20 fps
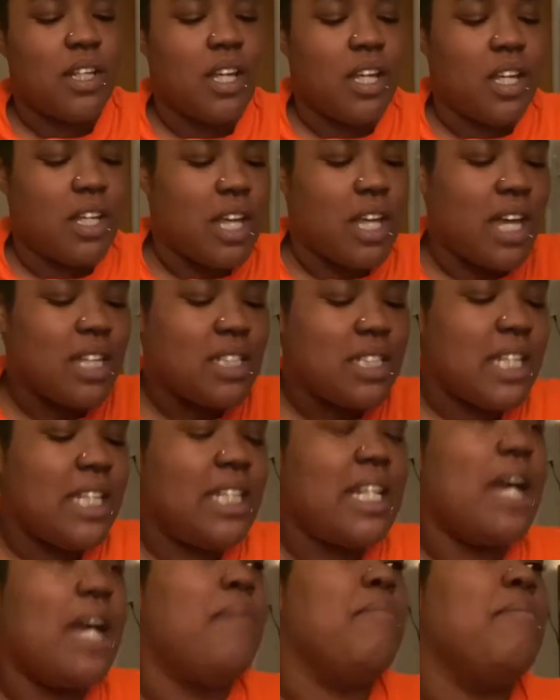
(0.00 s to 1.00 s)
y'all see
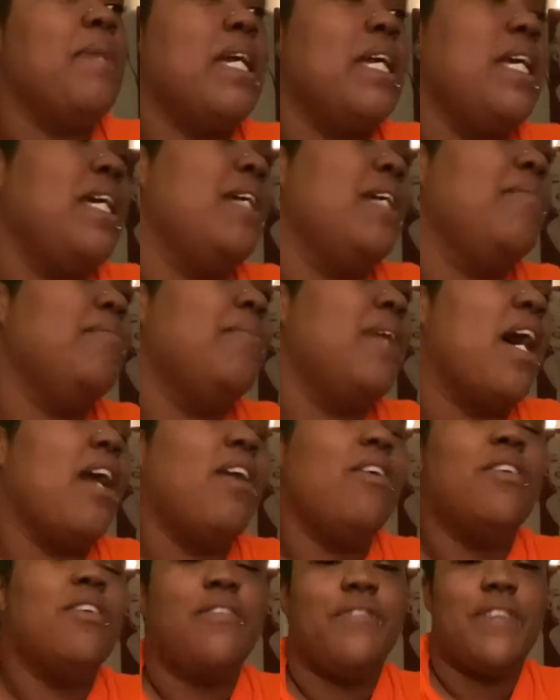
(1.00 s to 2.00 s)
that meme? I
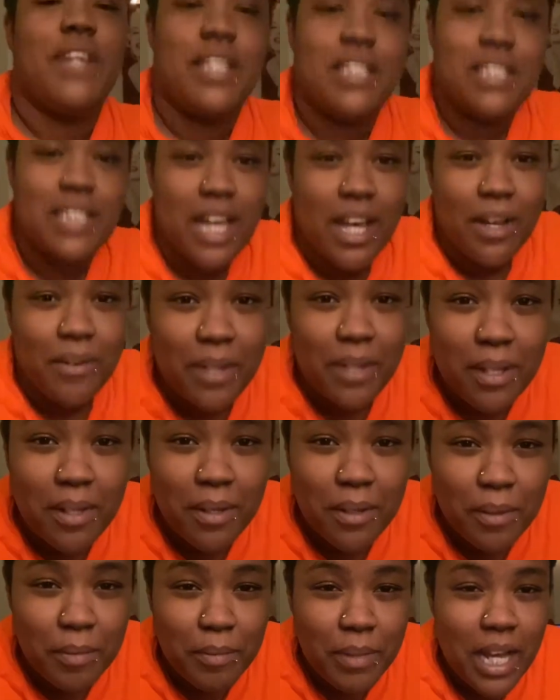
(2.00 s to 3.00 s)
don't know if y'all saw it,
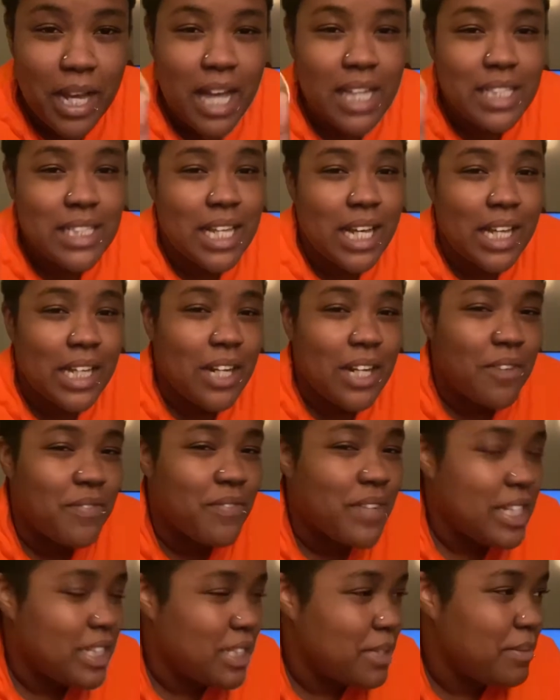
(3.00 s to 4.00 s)
but I saw it on
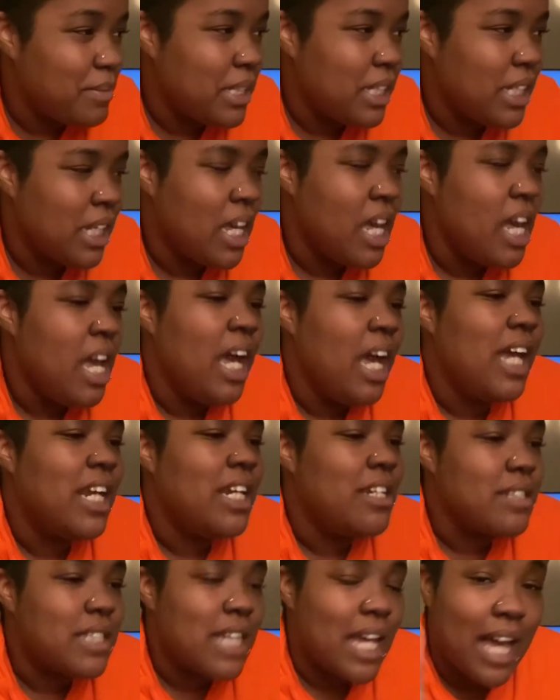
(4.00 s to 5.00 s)
Facebook. And
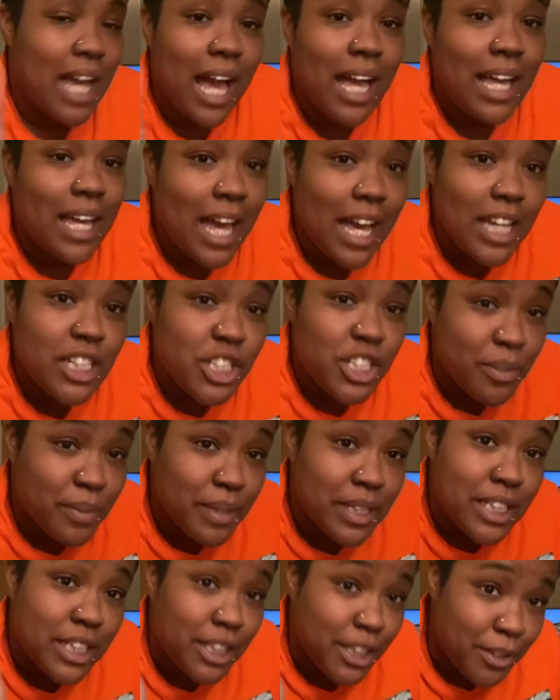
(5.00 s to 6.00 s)
it's like, I got you
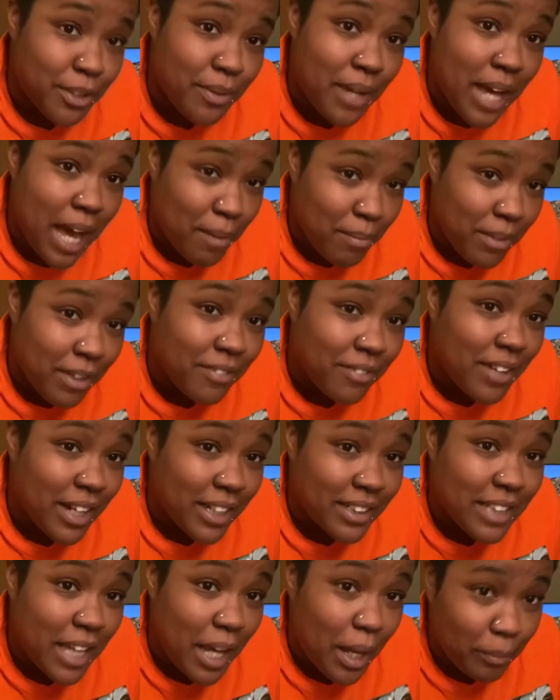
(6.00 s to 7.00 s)
until you got me
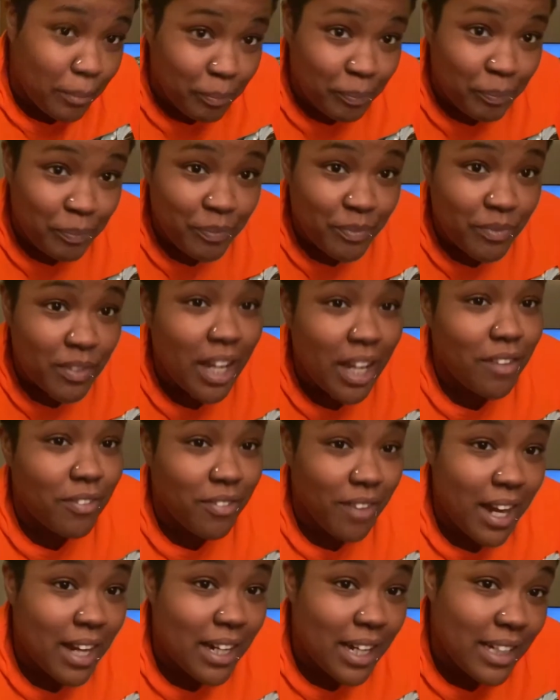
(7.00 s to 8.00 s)
fucked up. And
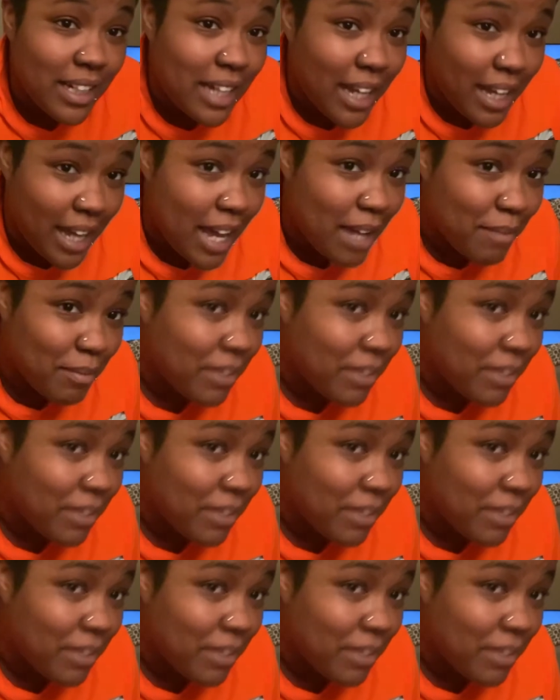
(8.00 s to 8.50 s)
Friday, they had me